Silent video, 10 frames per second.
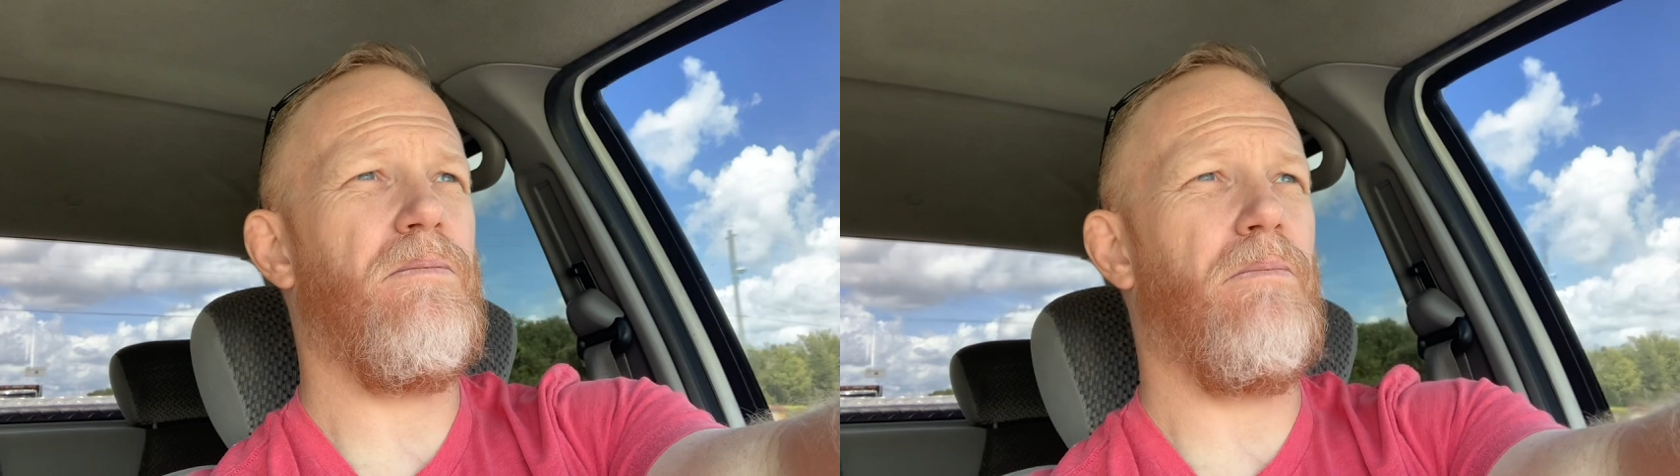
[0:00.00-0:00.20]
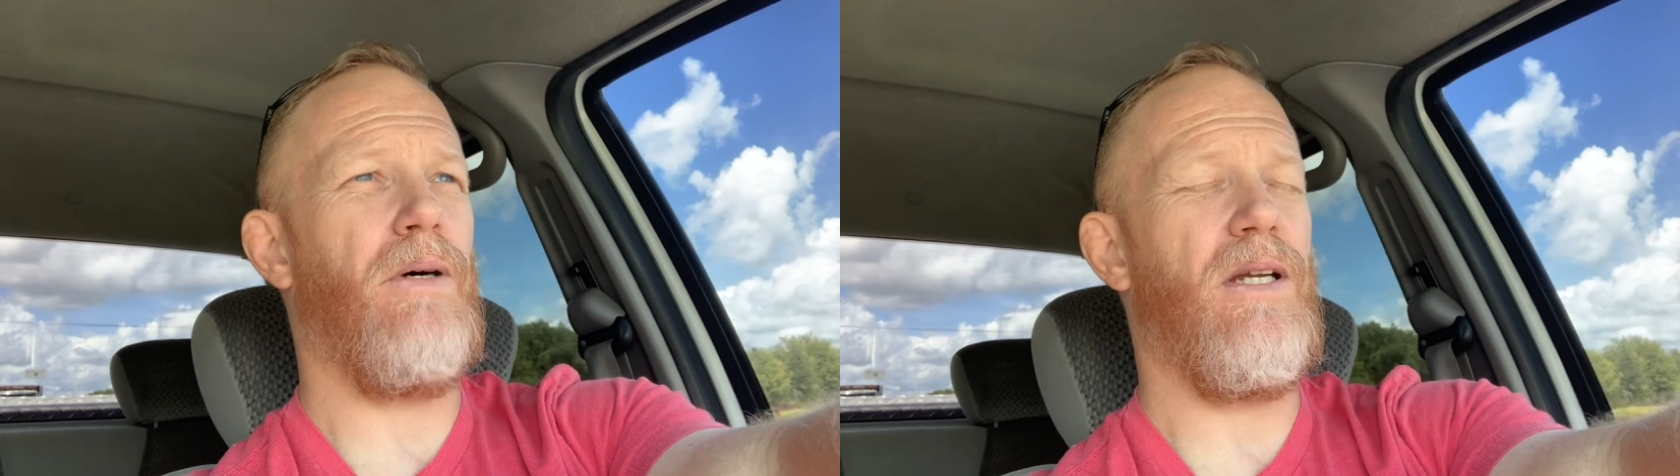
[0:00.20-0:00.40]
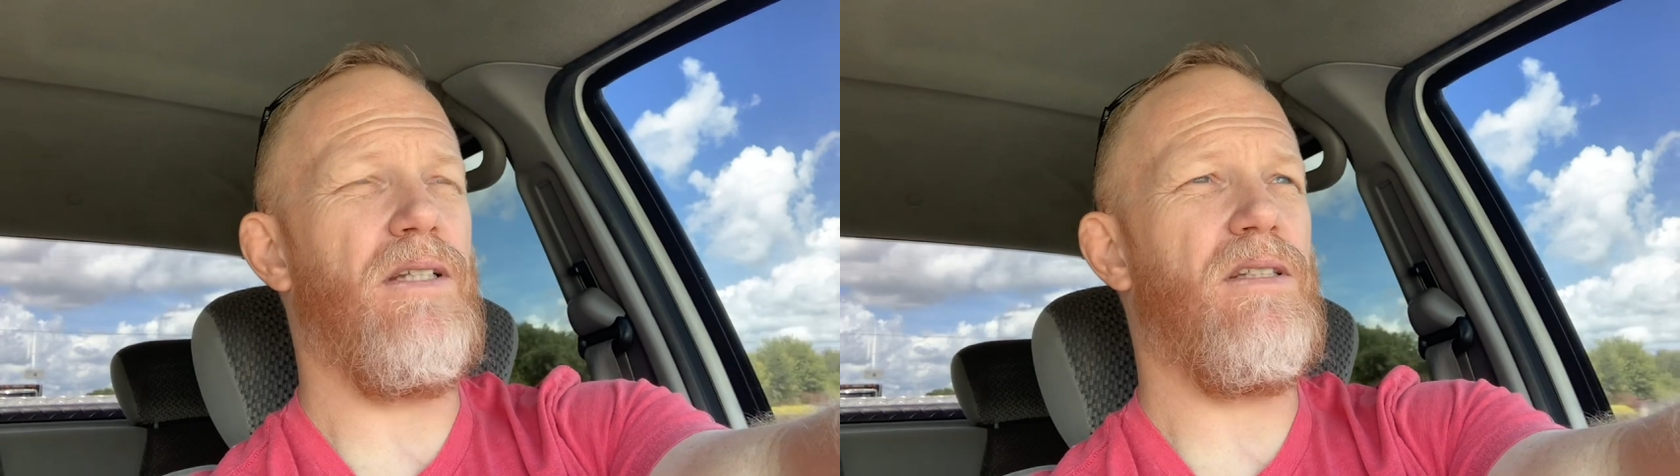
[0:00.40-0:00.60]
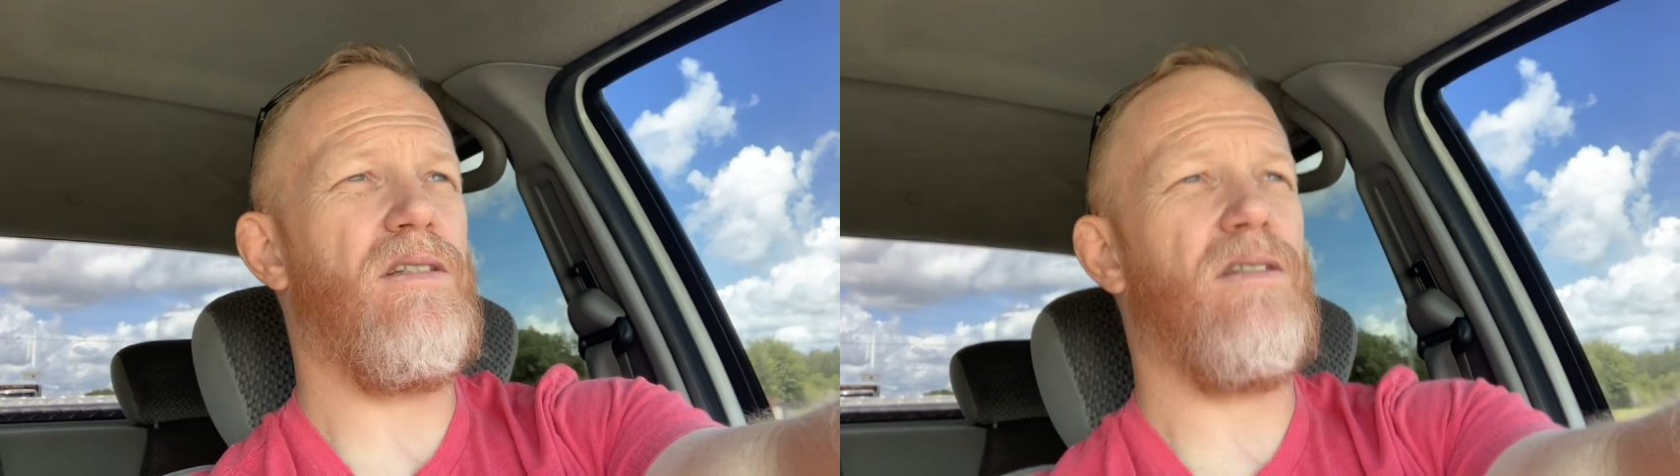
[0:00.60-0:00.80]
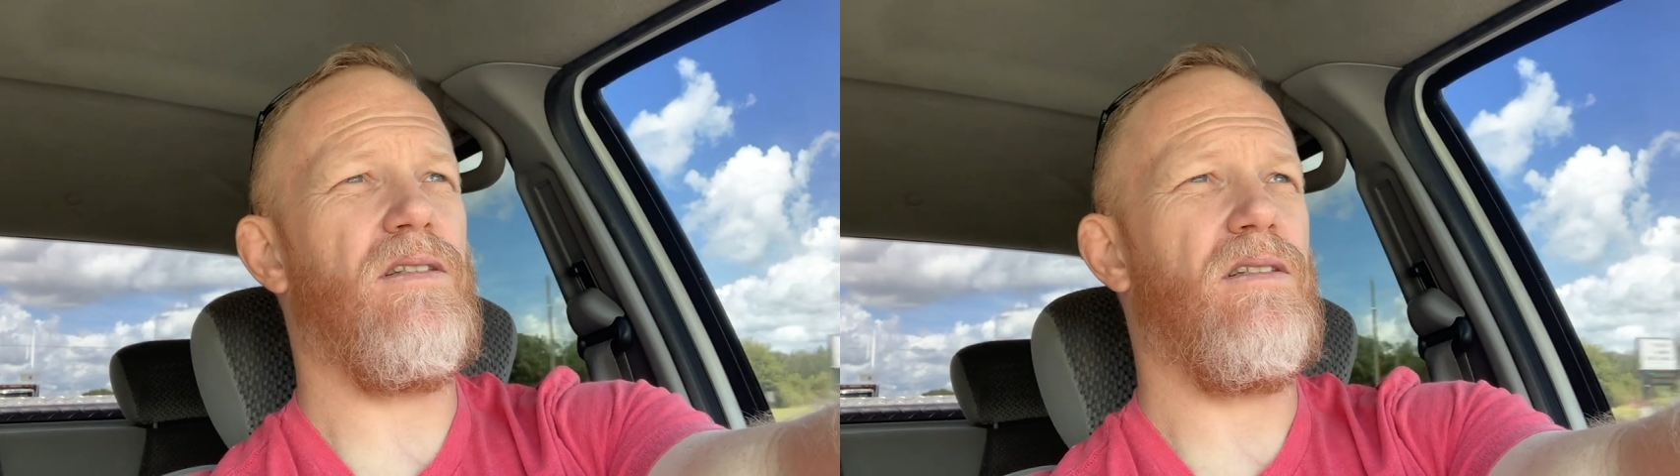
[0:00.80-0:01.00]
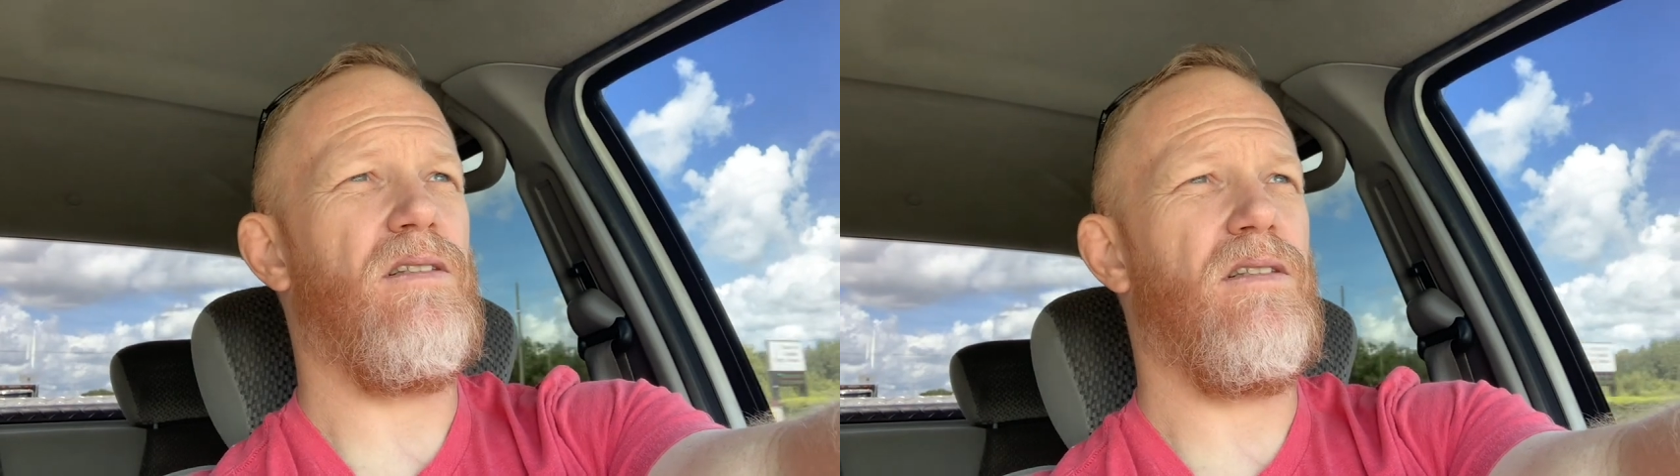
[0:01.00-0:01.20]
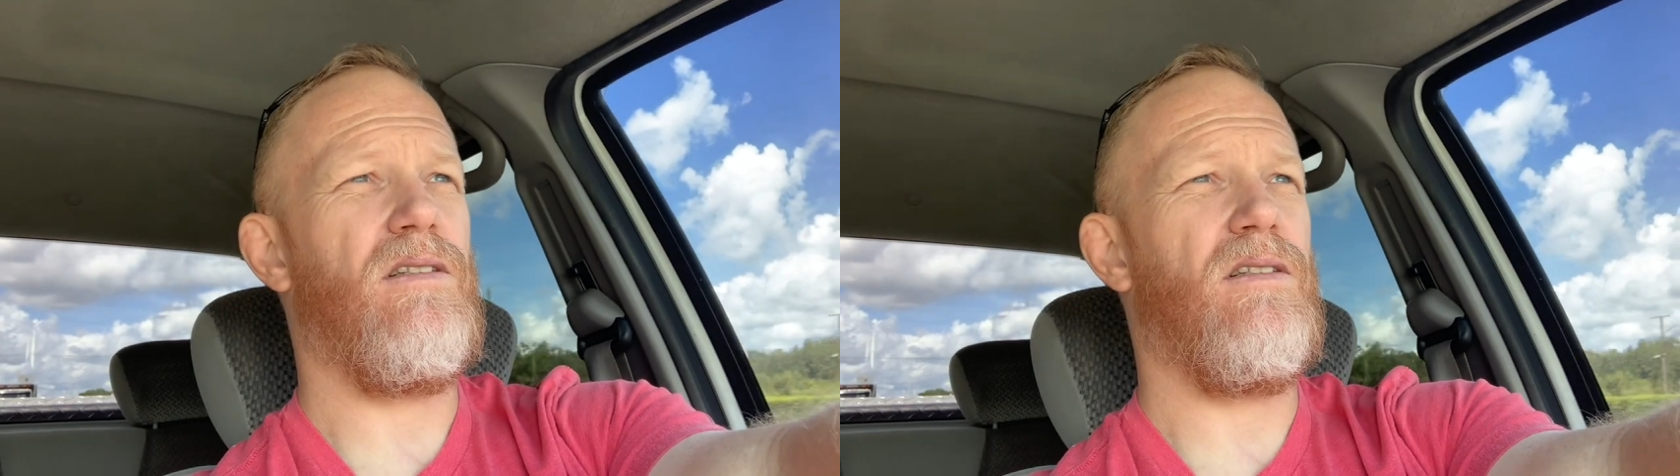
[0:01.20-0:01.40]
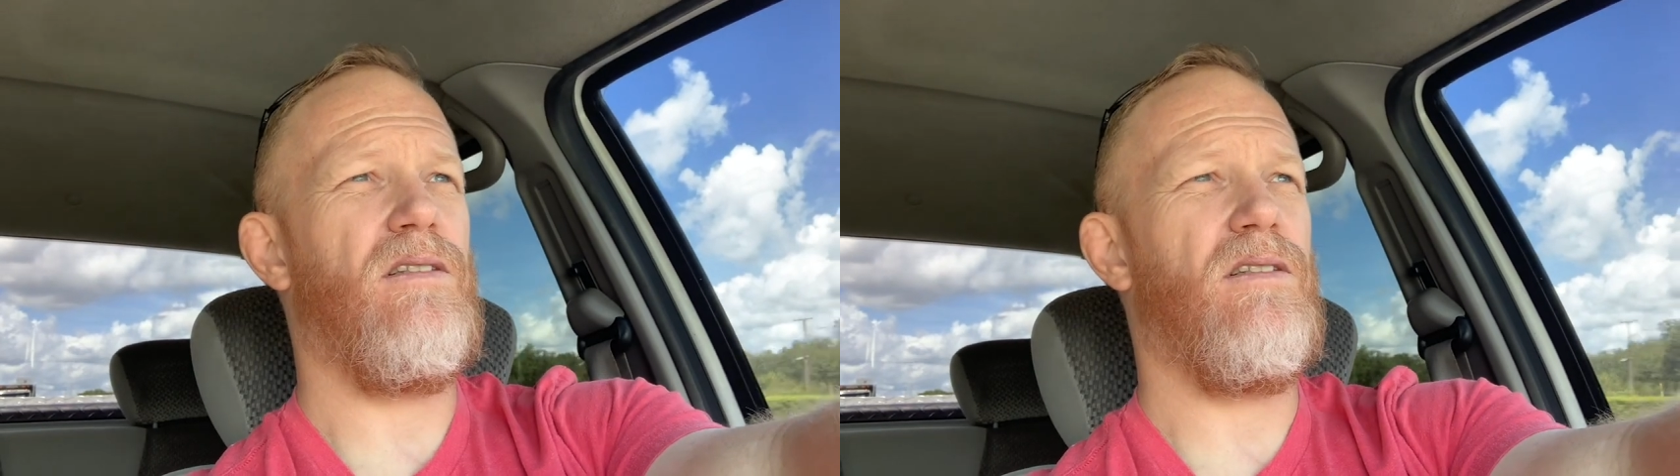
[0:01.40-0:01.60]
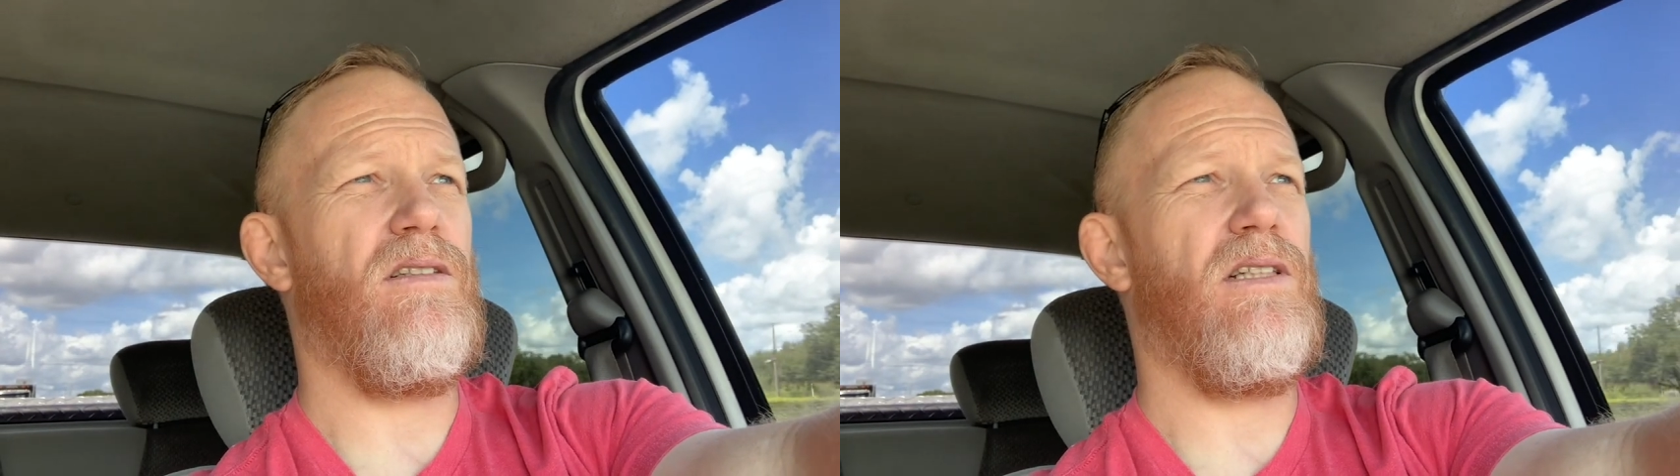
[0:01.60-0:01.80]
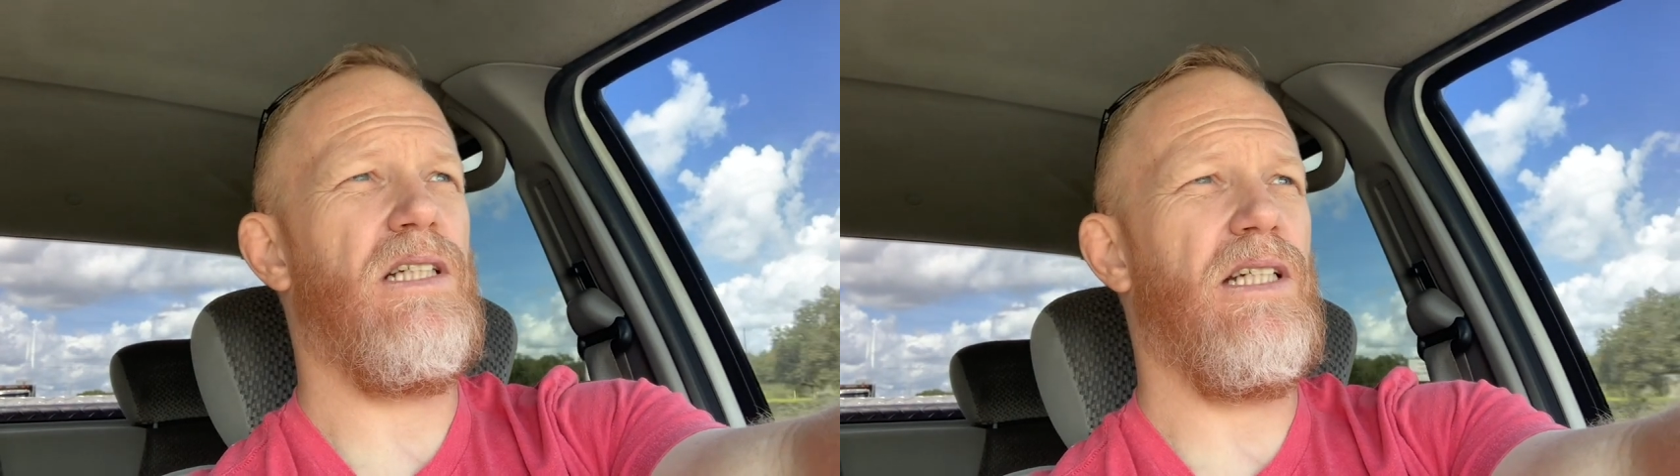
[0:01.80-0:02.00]
But it's
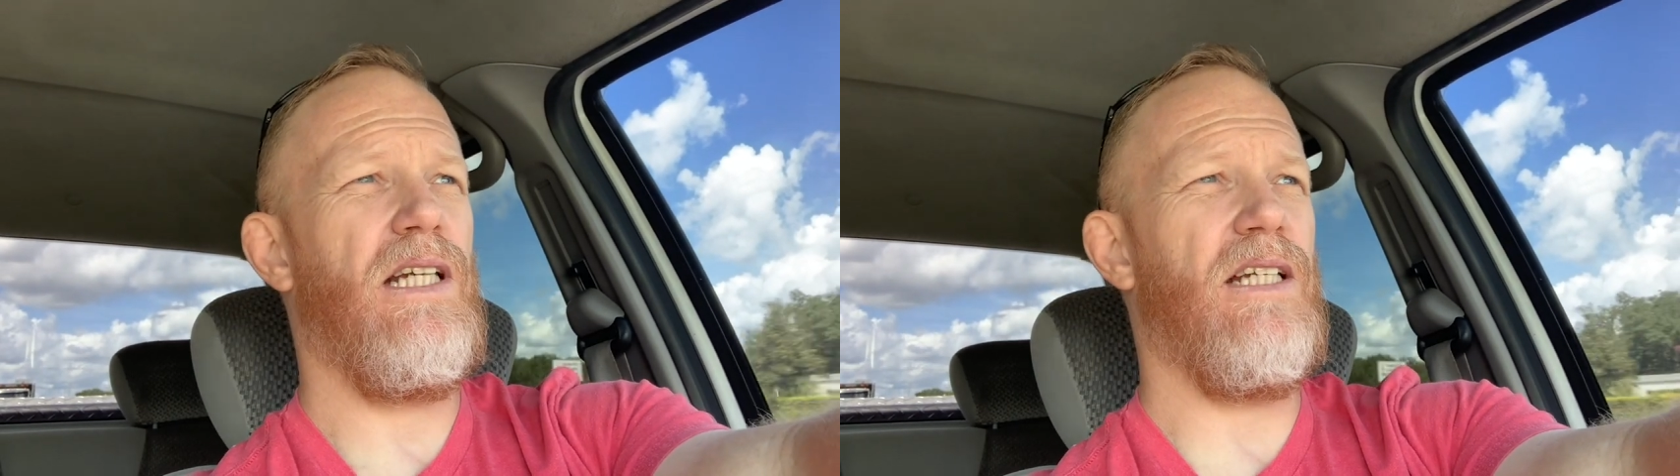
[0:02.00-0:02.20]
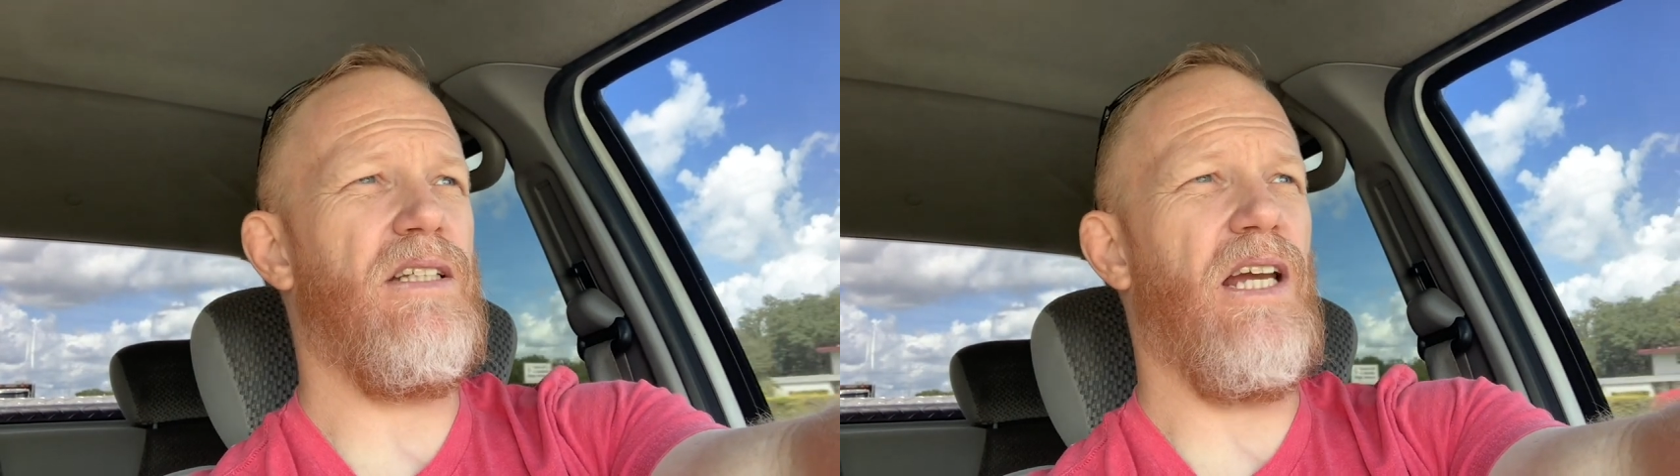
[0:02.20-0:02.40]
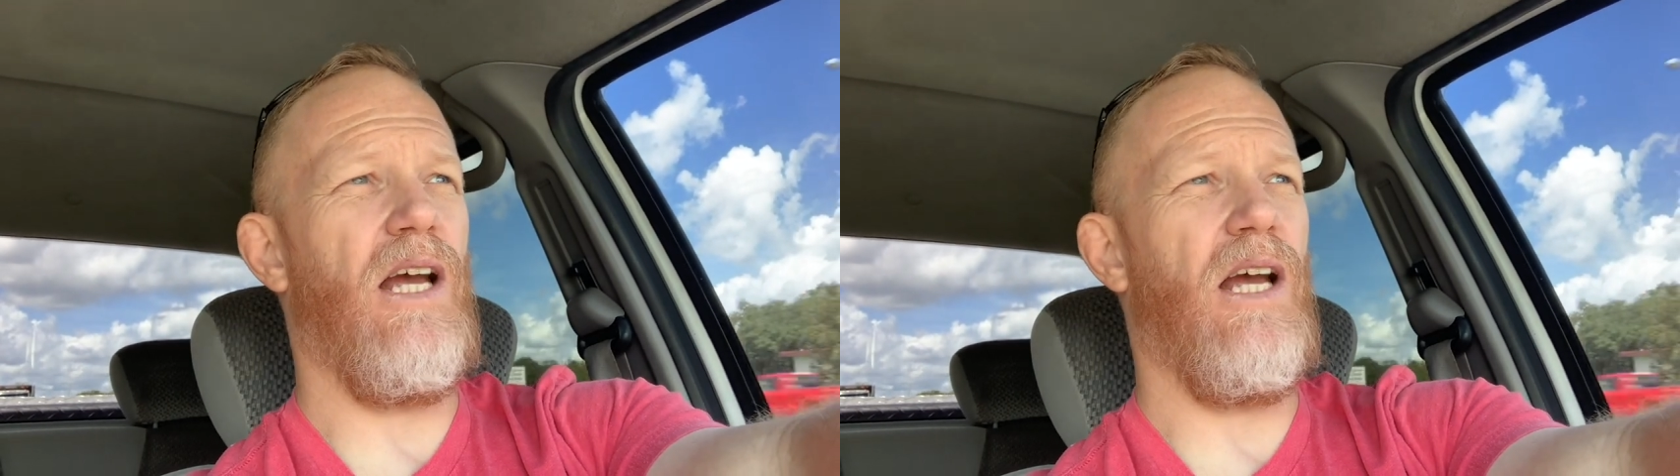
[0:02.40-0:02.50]
a